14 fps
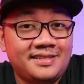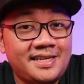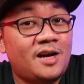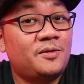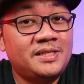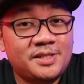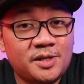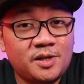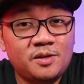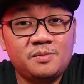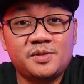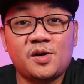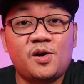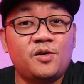Now in
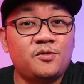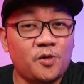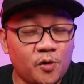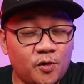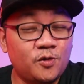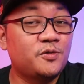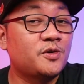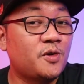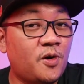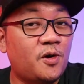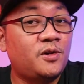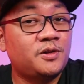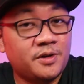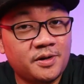terms of
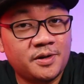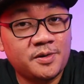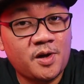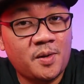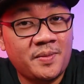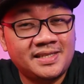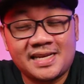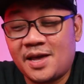overall ergonomics,